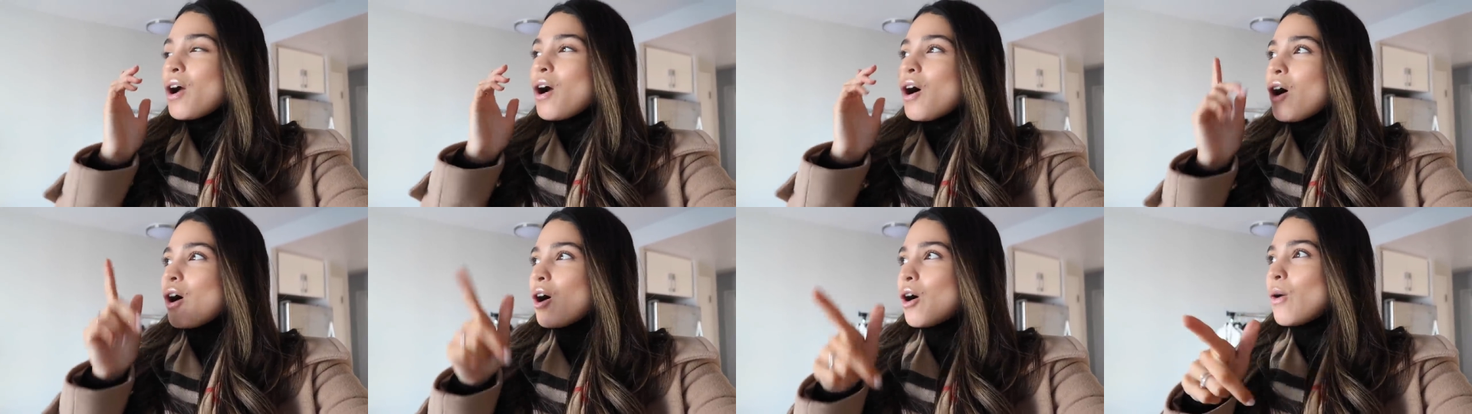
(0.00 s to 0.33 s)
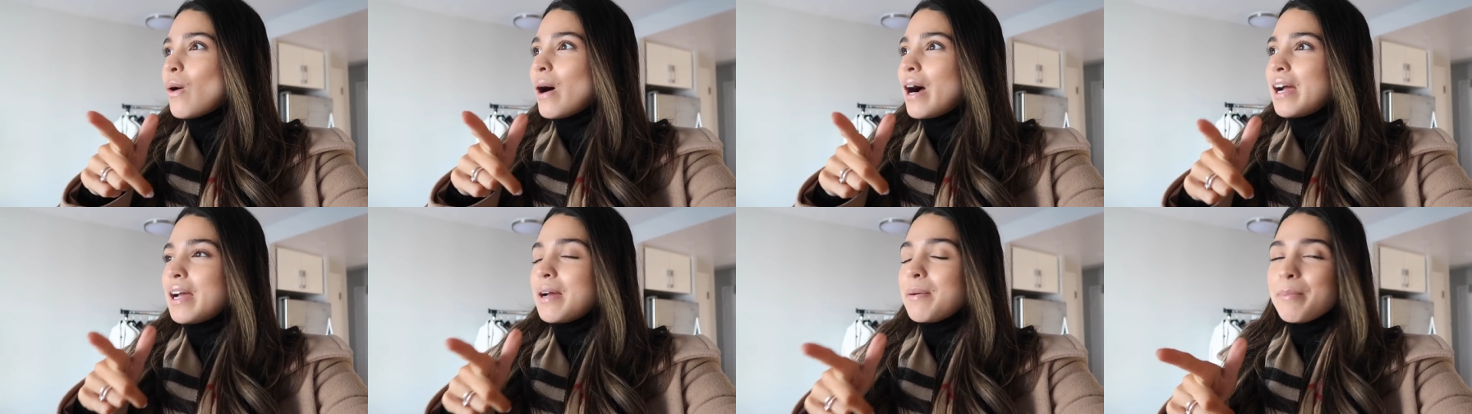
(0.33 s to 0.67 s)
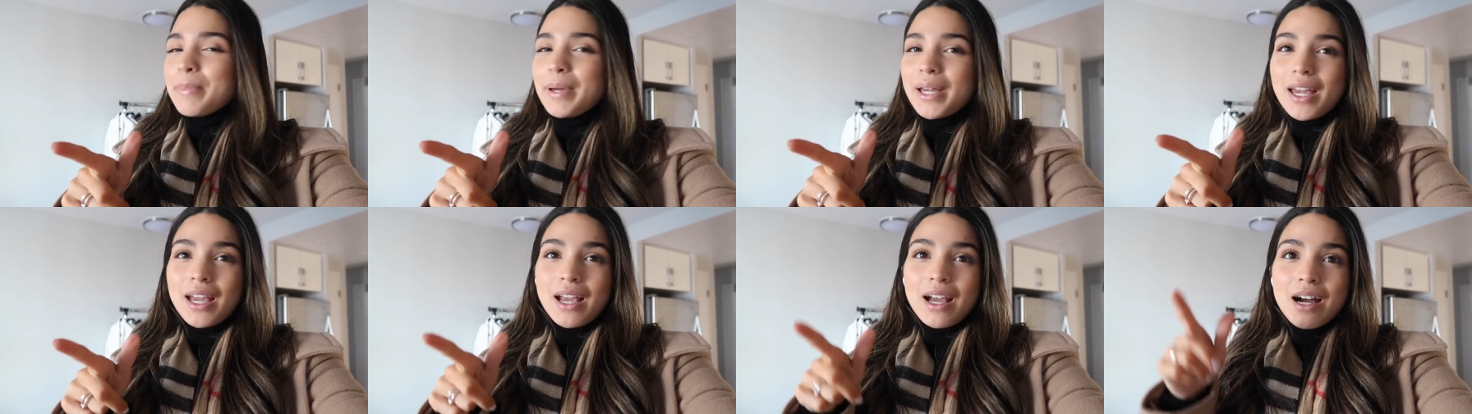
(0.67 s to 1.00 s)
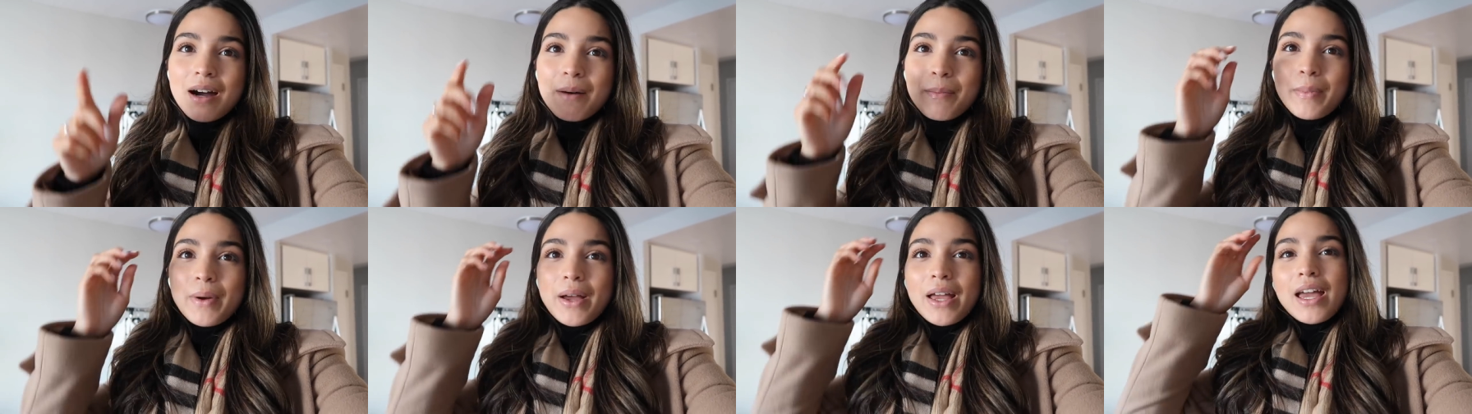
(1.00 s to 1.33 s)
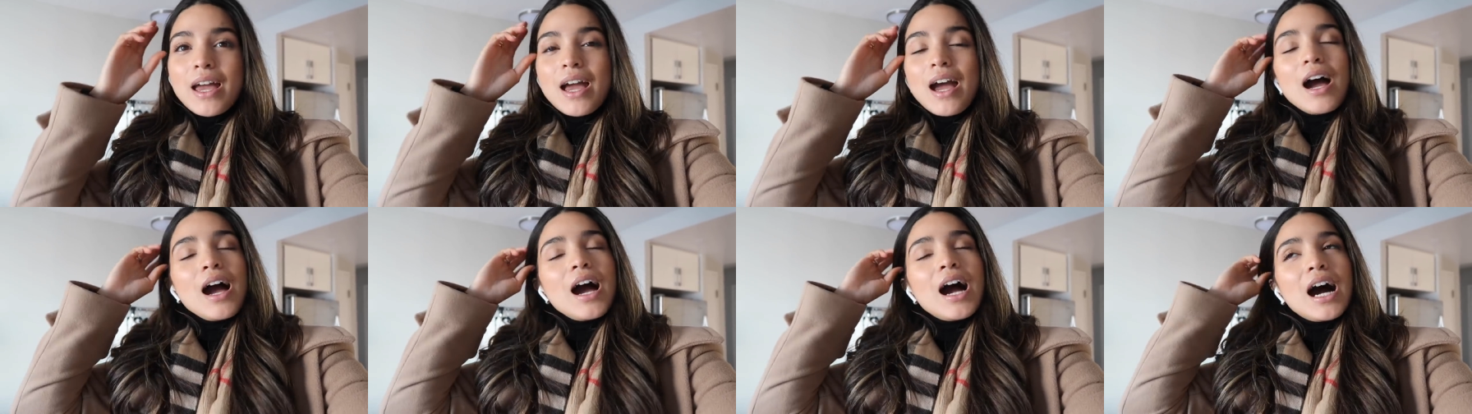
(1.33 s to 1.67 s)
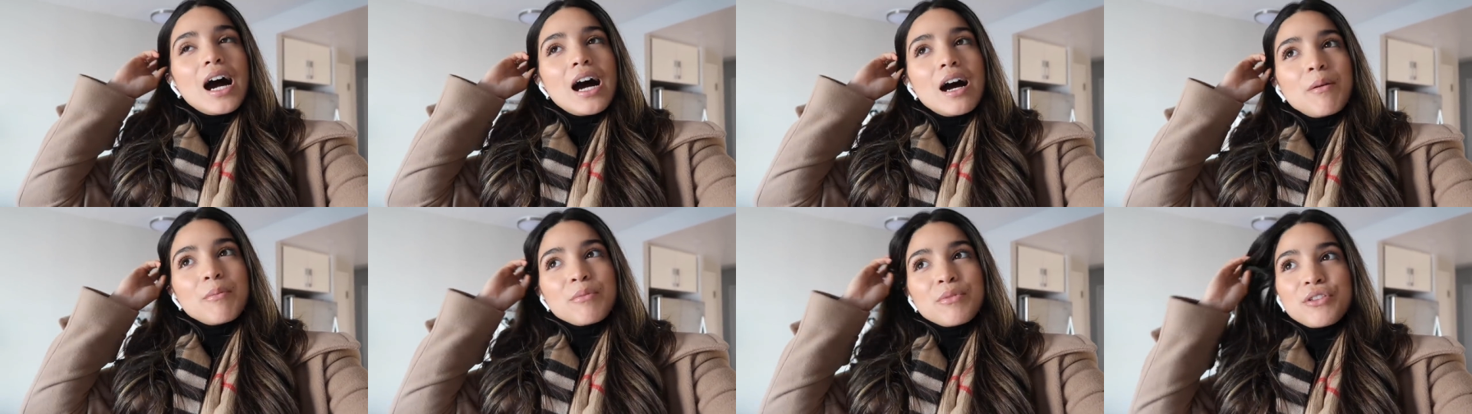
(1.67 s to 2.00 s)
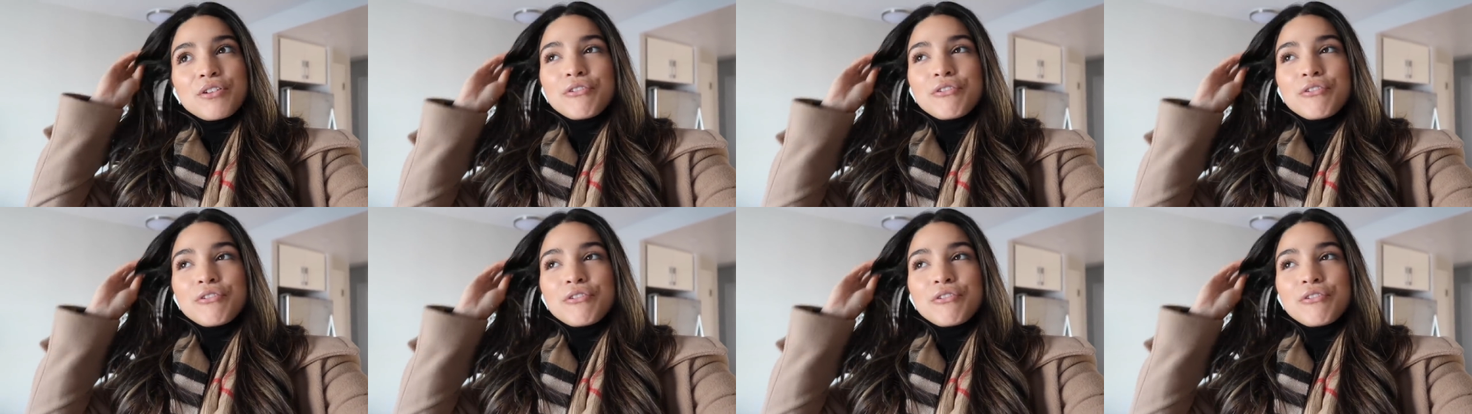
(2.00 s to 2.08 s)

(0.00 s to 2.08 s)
Oh, I am picking up um,